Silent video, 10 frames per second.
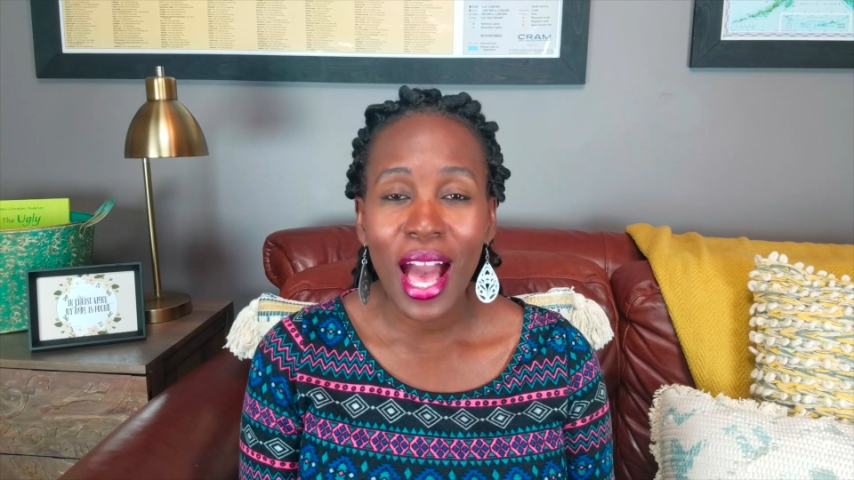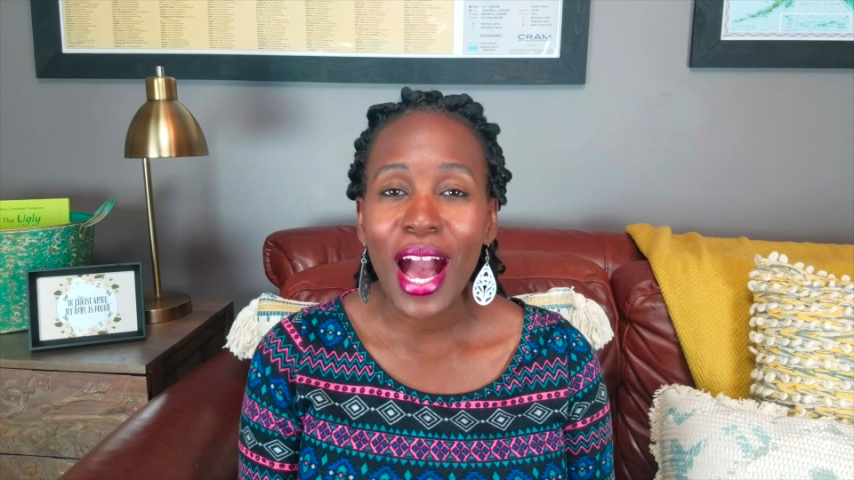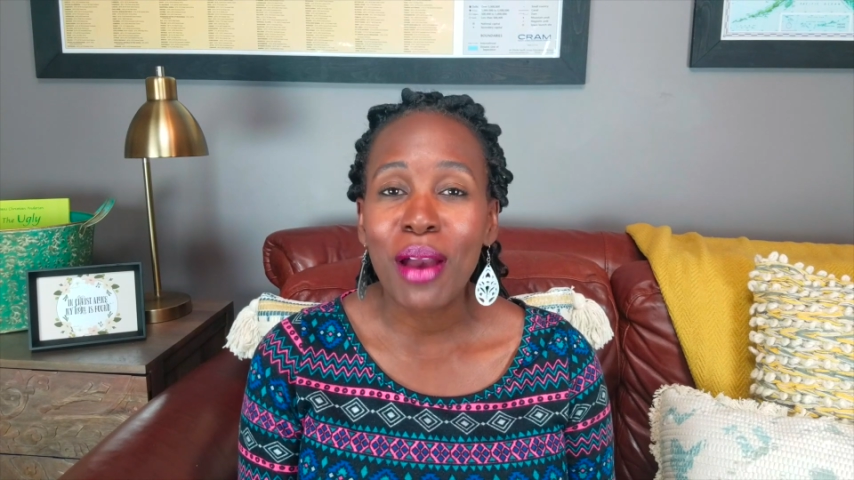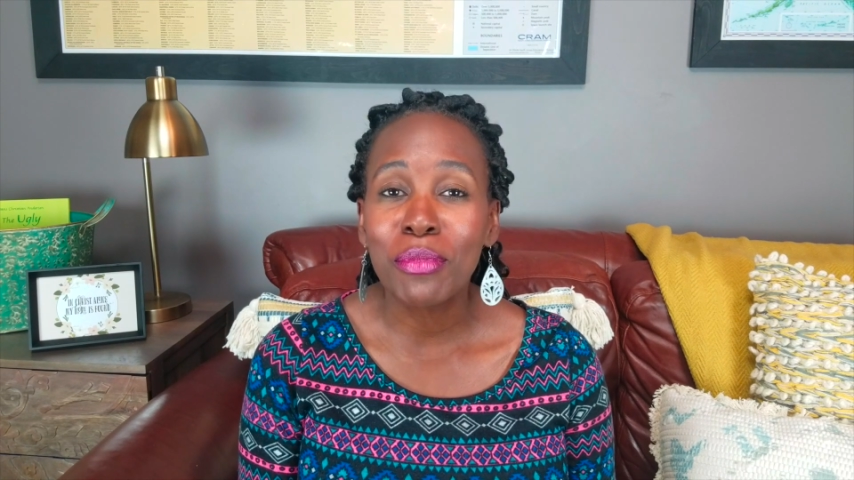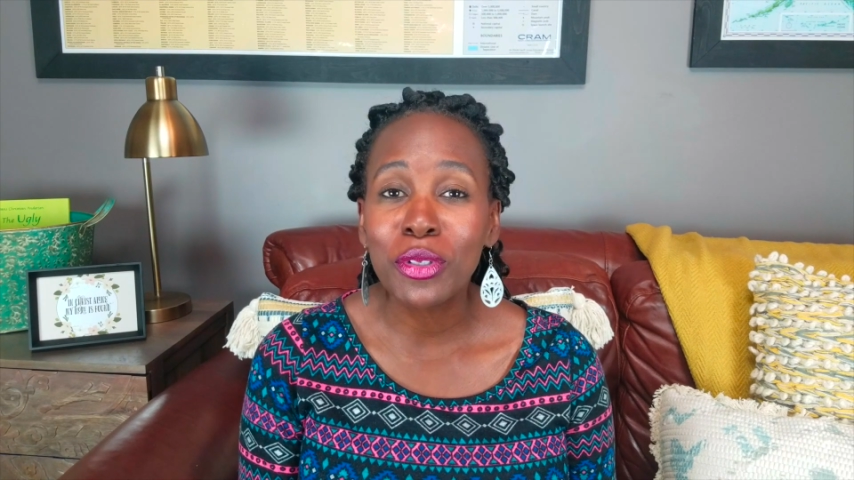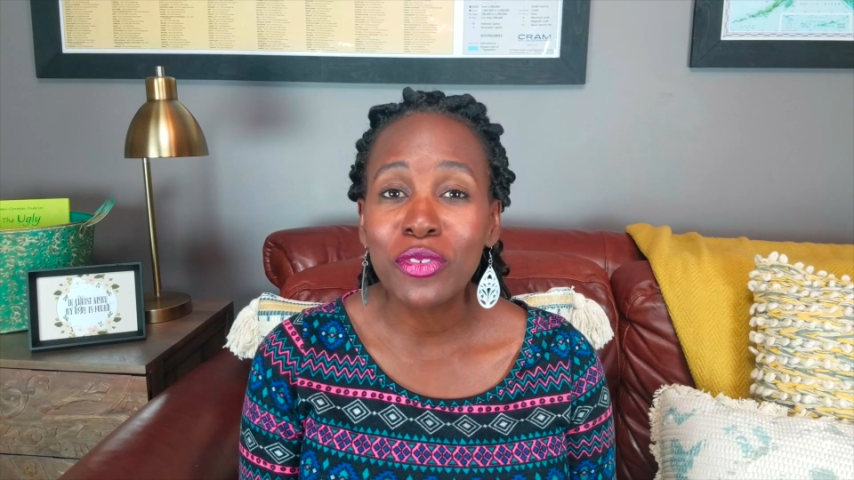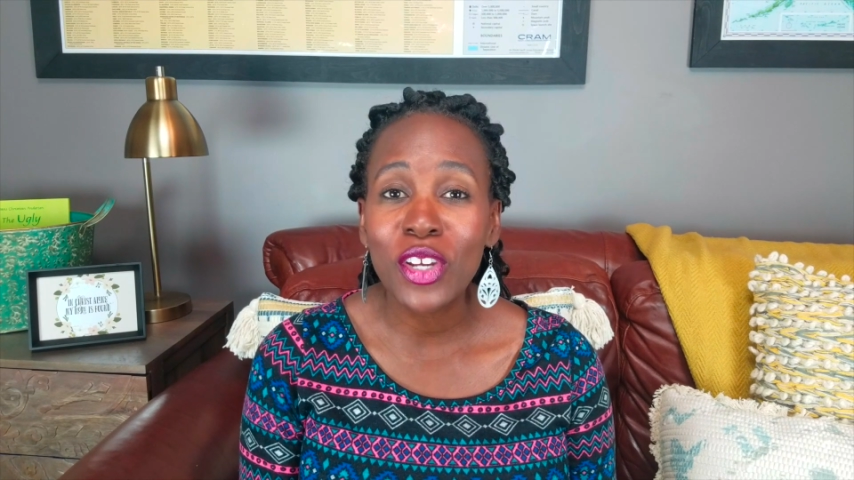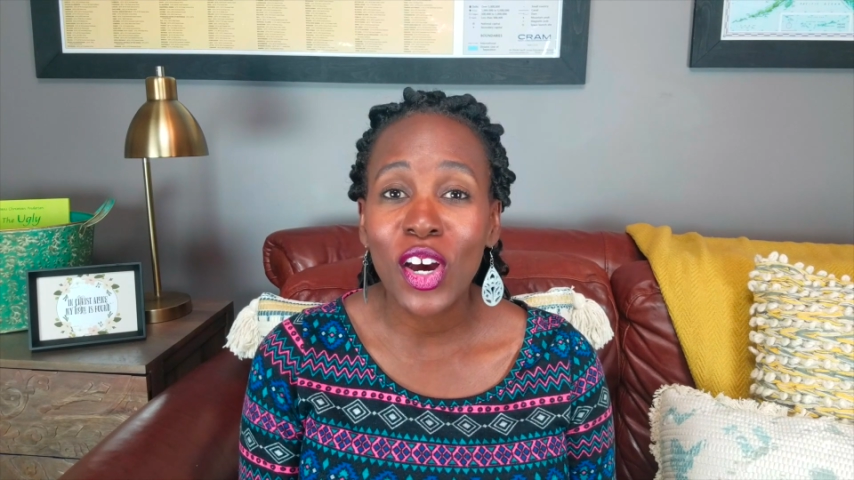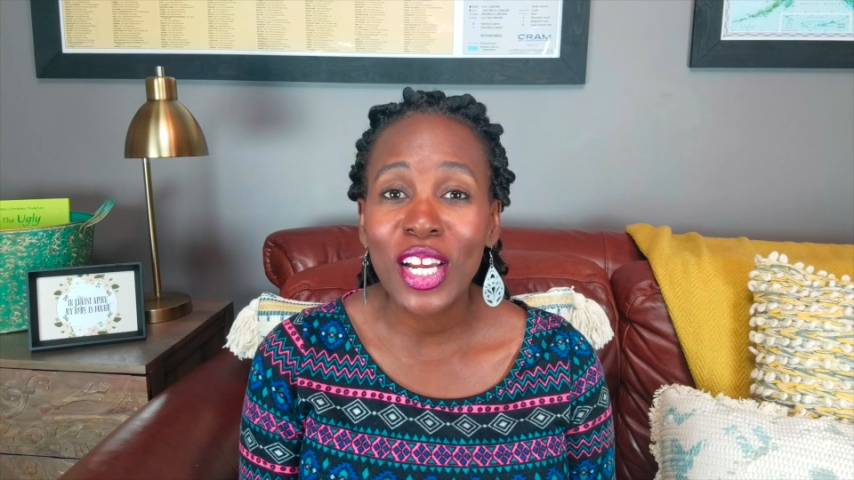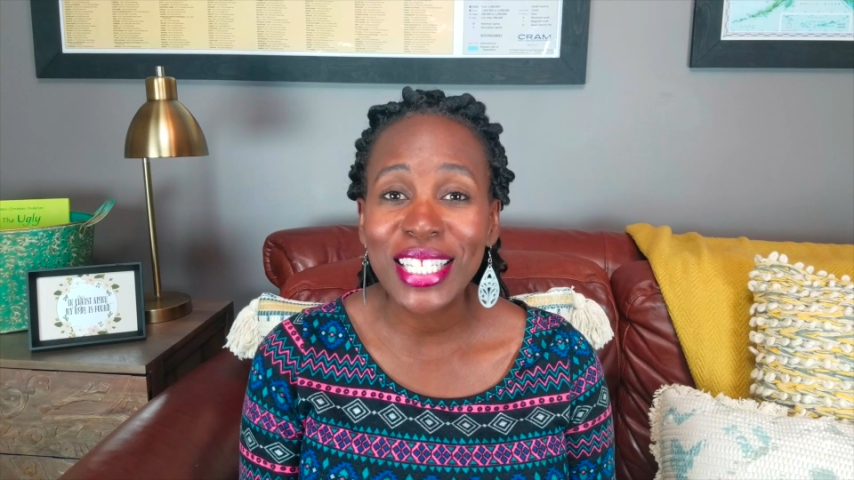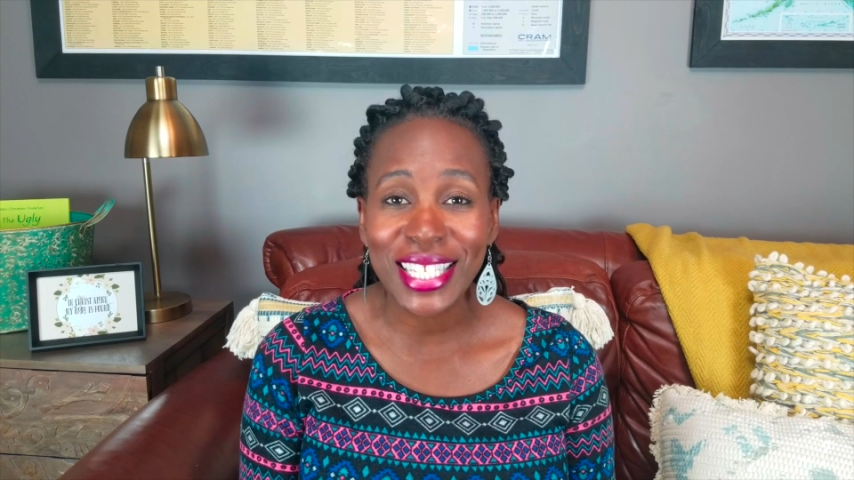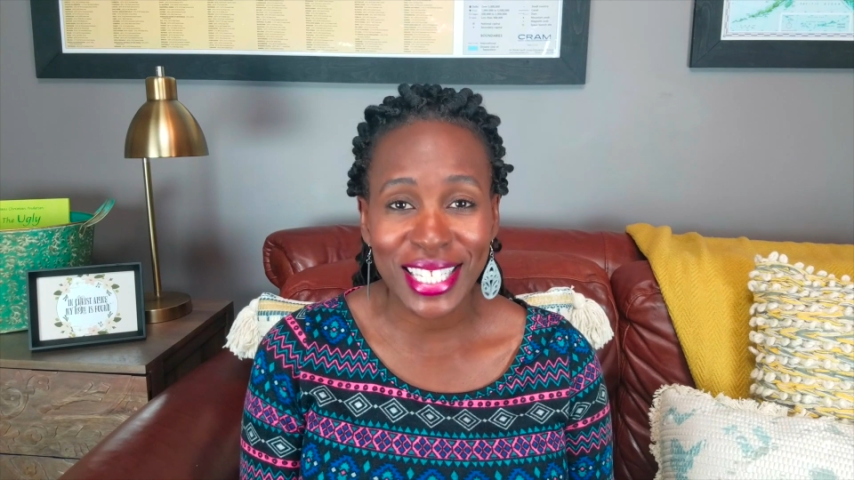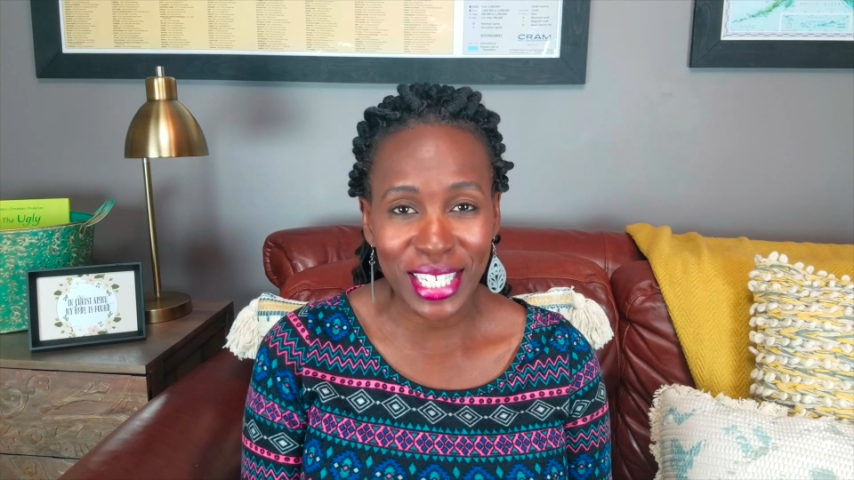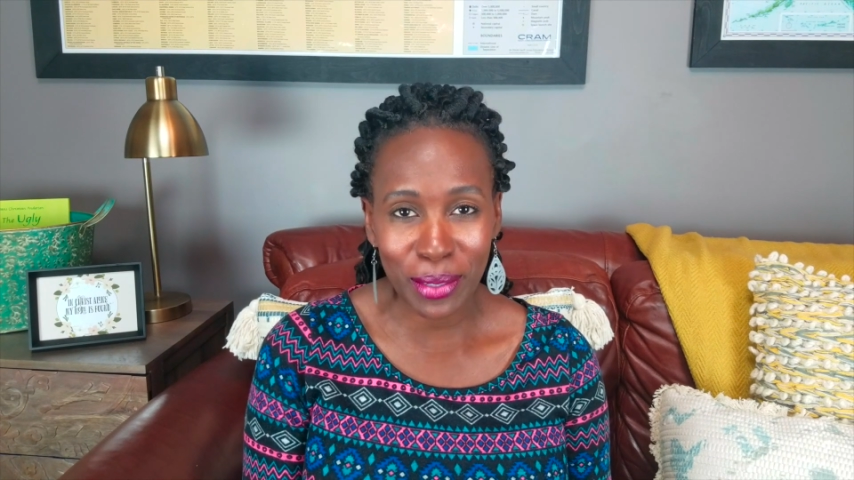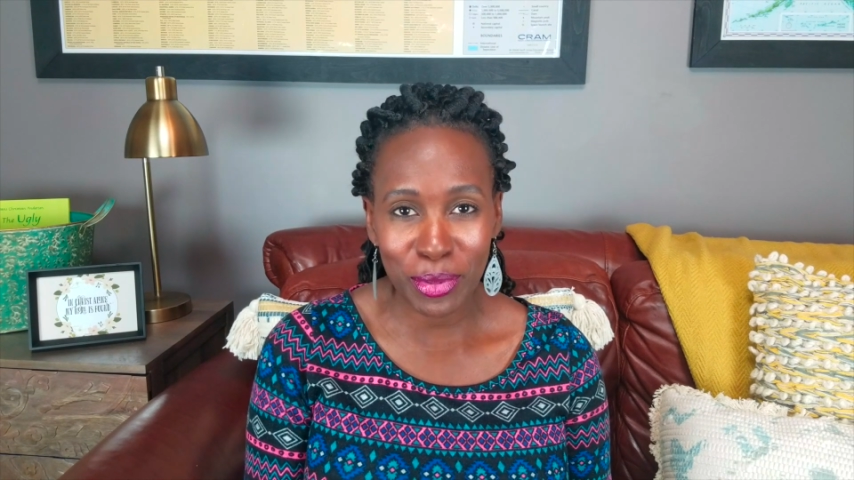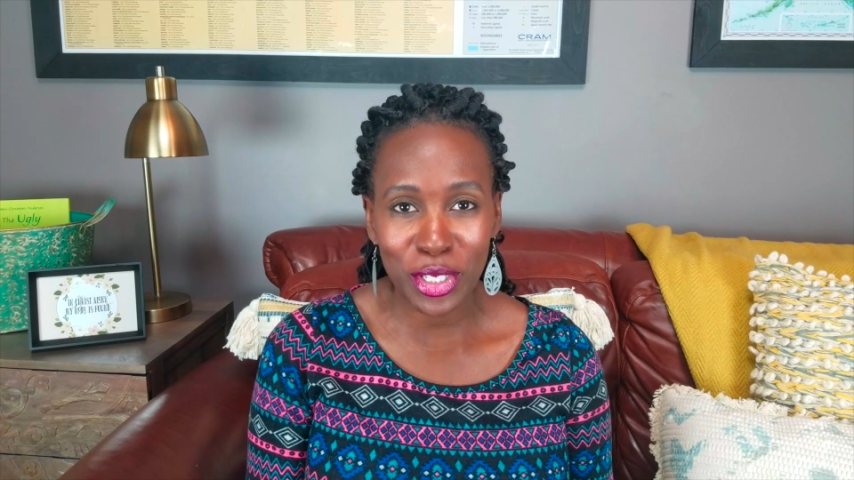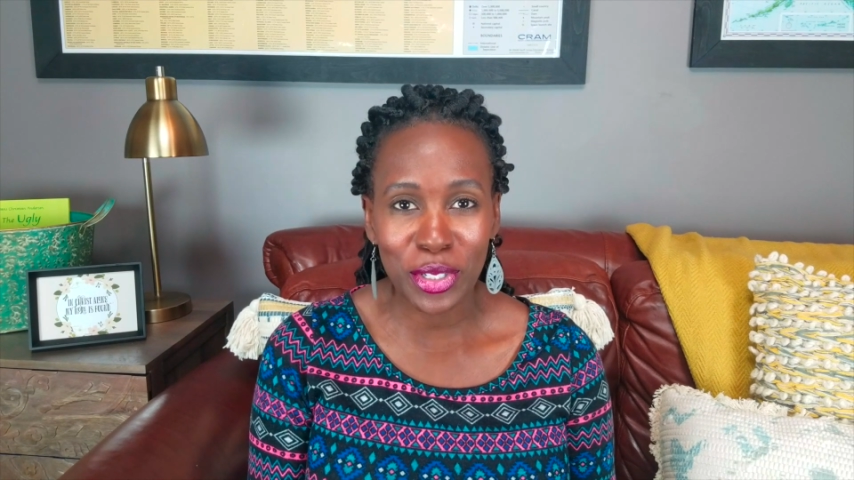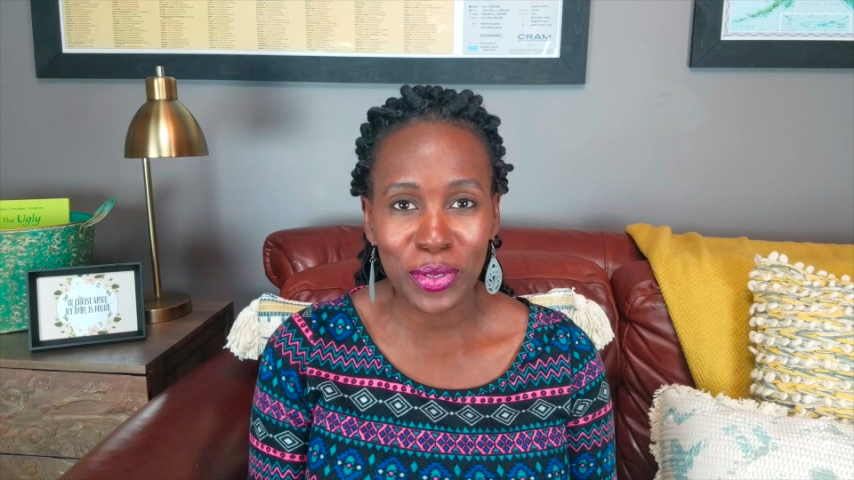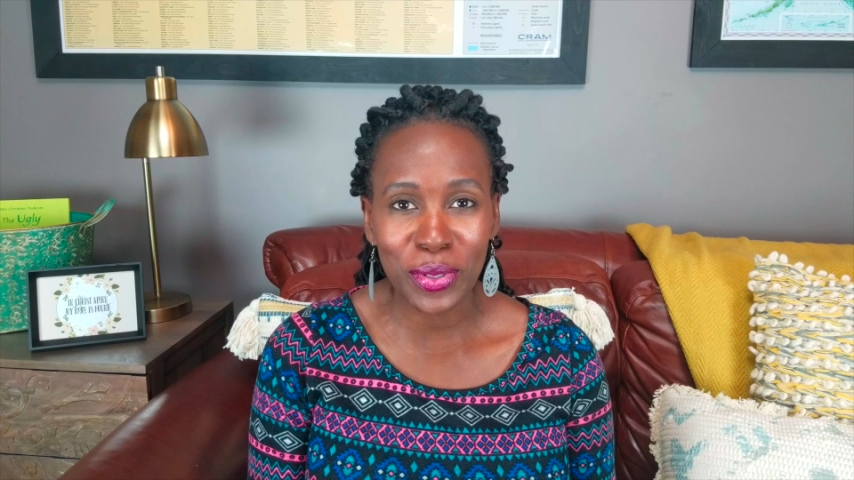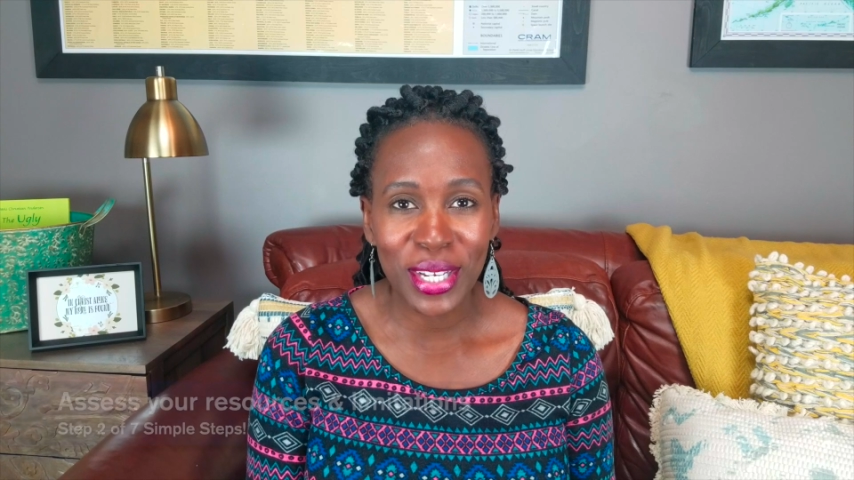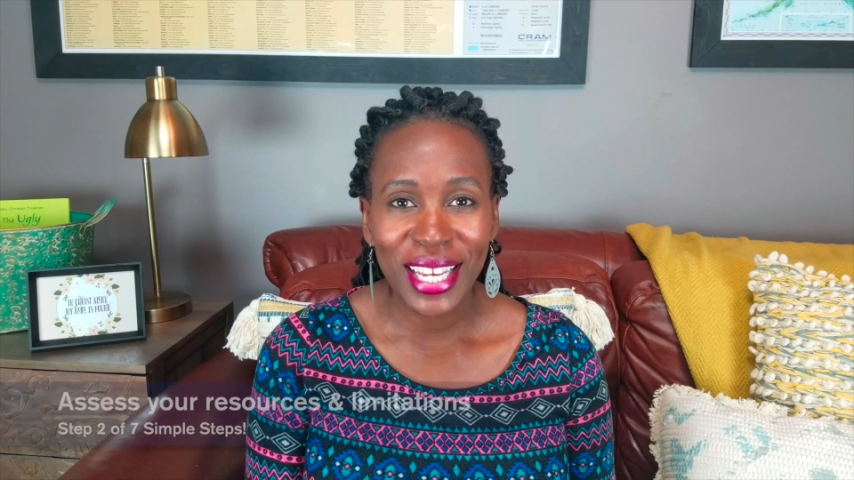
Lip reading: I moved on to step 2.